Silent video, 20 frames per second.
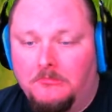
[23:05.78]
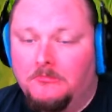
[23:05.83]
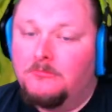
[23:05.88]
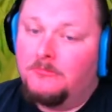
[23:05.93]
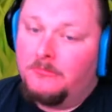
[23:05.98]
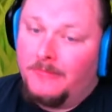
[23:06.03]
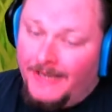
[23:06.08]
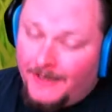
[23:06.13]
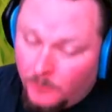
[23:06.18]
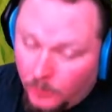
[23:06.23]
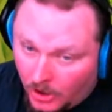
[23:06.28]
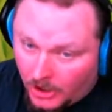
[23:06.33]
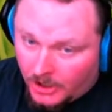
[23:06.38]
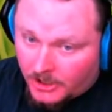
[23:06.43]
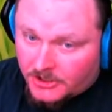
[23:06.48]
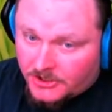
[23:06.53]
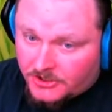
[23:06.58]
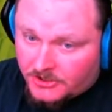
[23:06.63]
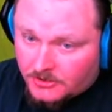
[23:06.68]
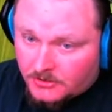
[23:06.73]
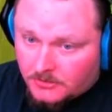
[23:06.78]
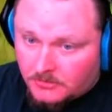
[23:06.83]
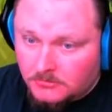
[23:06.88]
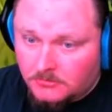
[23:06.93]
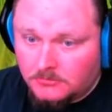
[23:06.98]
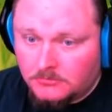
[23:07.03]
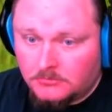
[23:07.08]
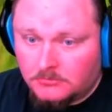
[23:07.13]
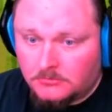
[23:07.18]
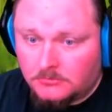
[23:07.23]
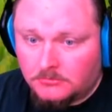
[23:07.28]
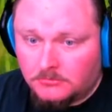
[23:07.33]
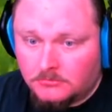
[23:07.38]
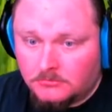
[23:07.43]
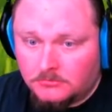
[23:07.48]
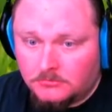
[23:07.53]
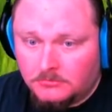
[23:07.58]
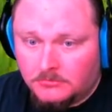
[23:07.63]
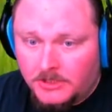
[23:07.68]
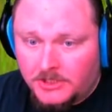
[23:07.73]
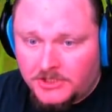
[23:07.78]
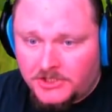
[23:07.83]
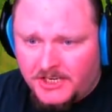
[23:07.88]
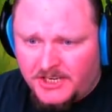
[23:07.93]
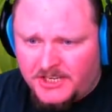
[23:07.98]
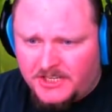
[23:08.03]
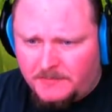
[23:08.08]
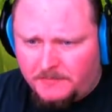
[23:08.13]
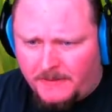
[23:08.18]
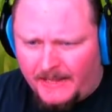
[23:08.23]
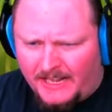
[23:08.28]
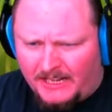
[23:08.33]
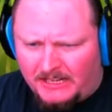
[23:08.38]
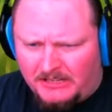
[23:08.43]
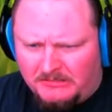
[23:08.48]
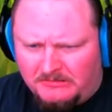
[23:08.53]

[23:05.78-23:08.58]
It works. Let's change it back.